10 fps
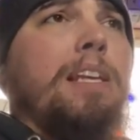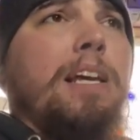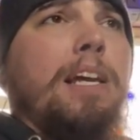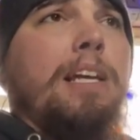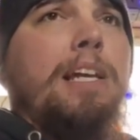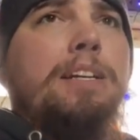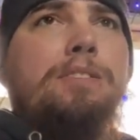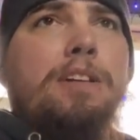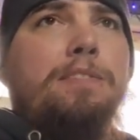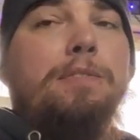And he has
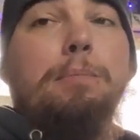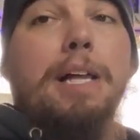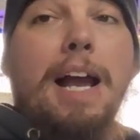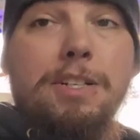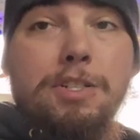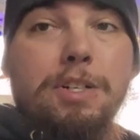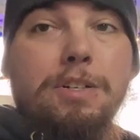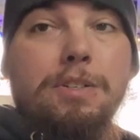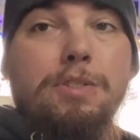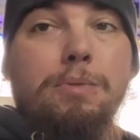stuff from last
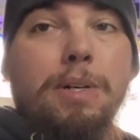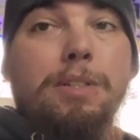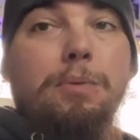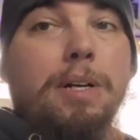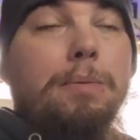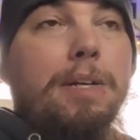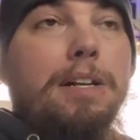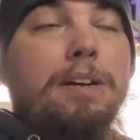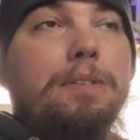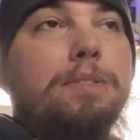year's 2020
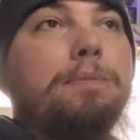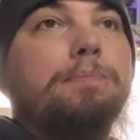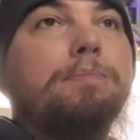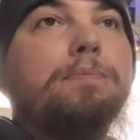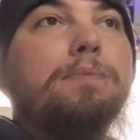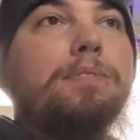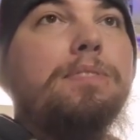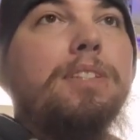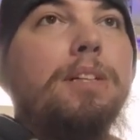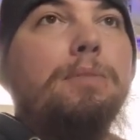windows,
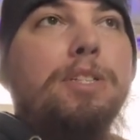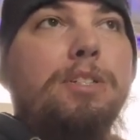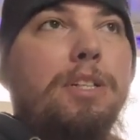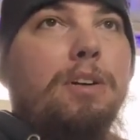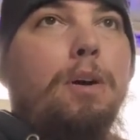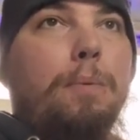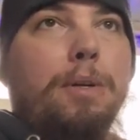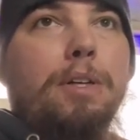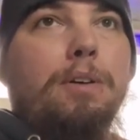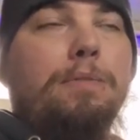which they're all
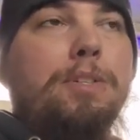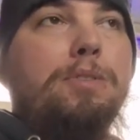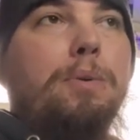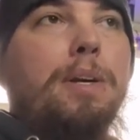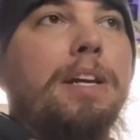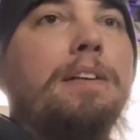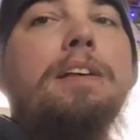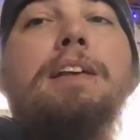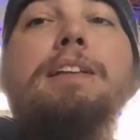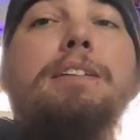working on restoring.
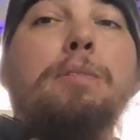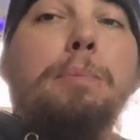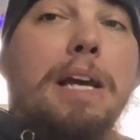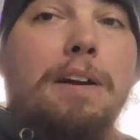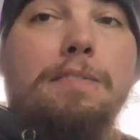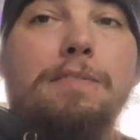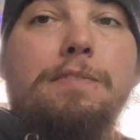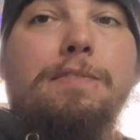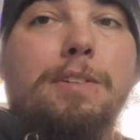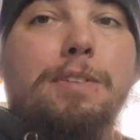And they'll be out
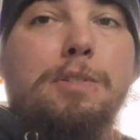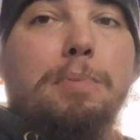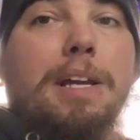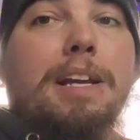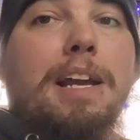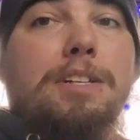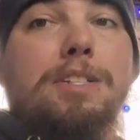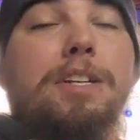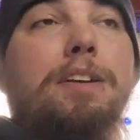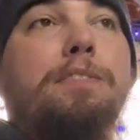for display
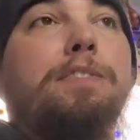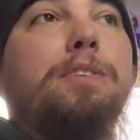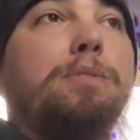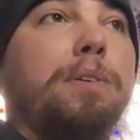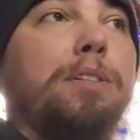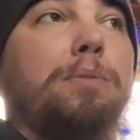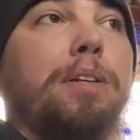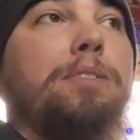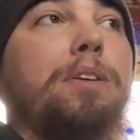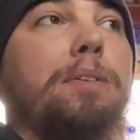next year for
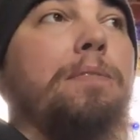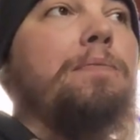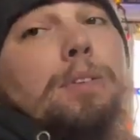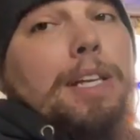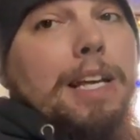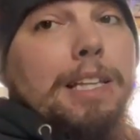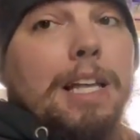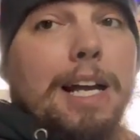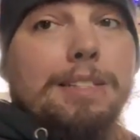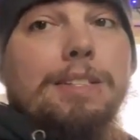2022. So they had
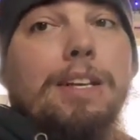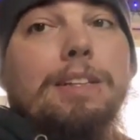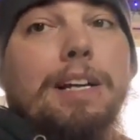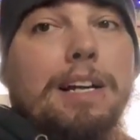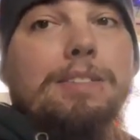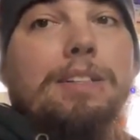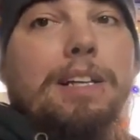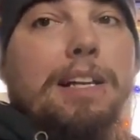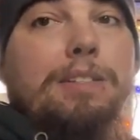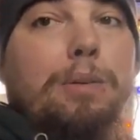lots and lots and
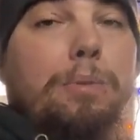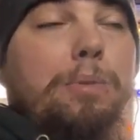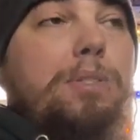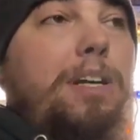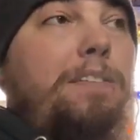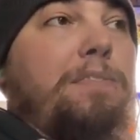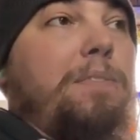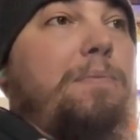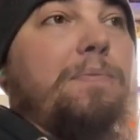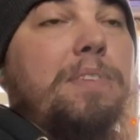lots of cool stuff.
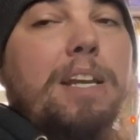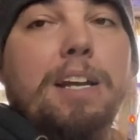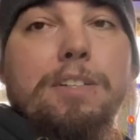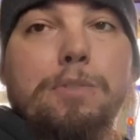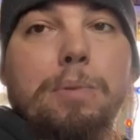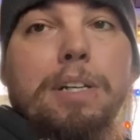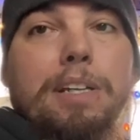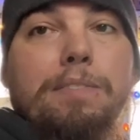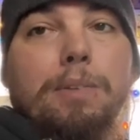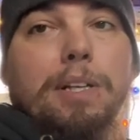Uh, I uh, just wanted to
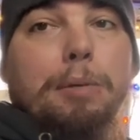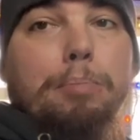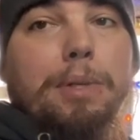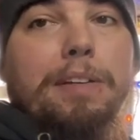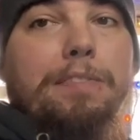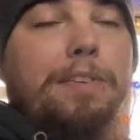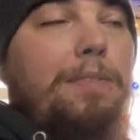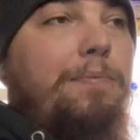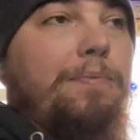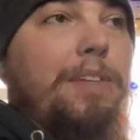give you like a brief
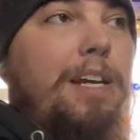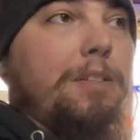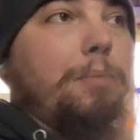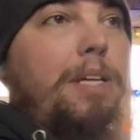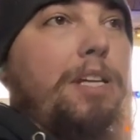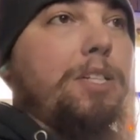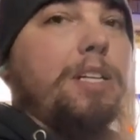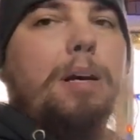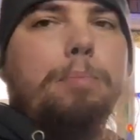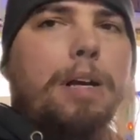
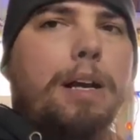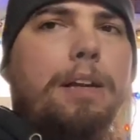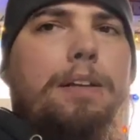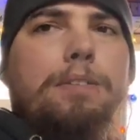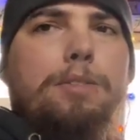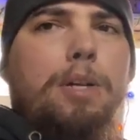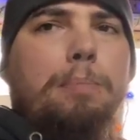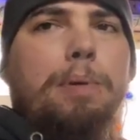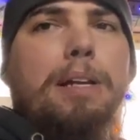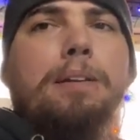explanation. I'll probably
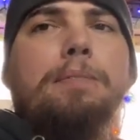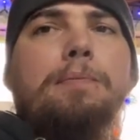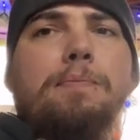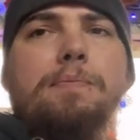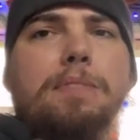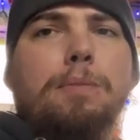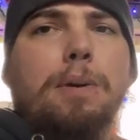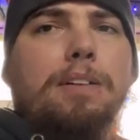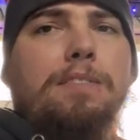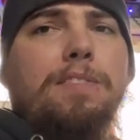jump in
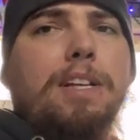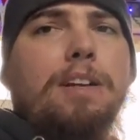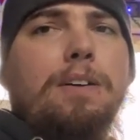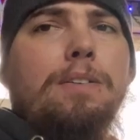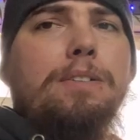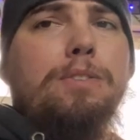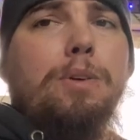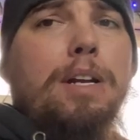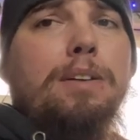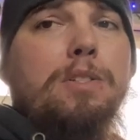throughout the video and
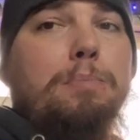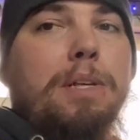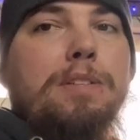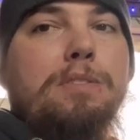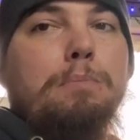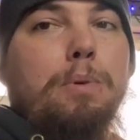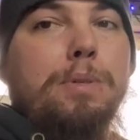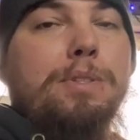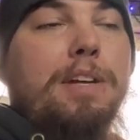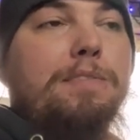try to explain some
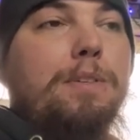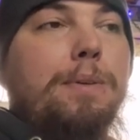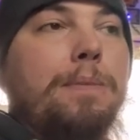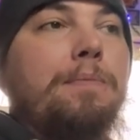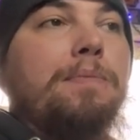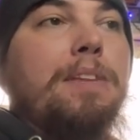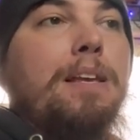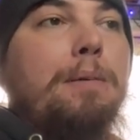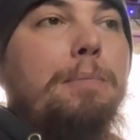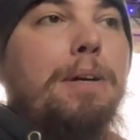more stuff too.
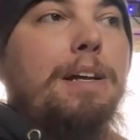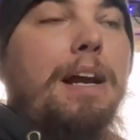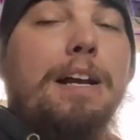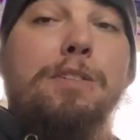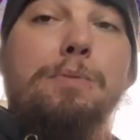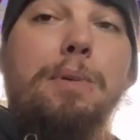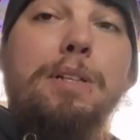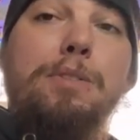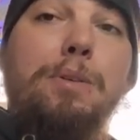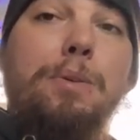But I just
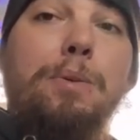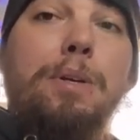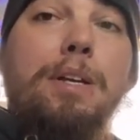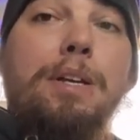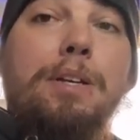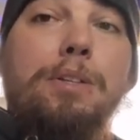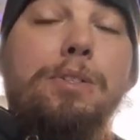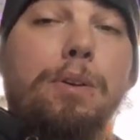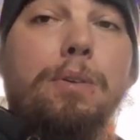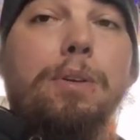wanted to
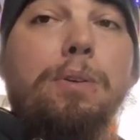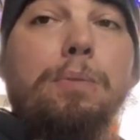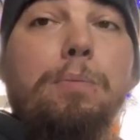show you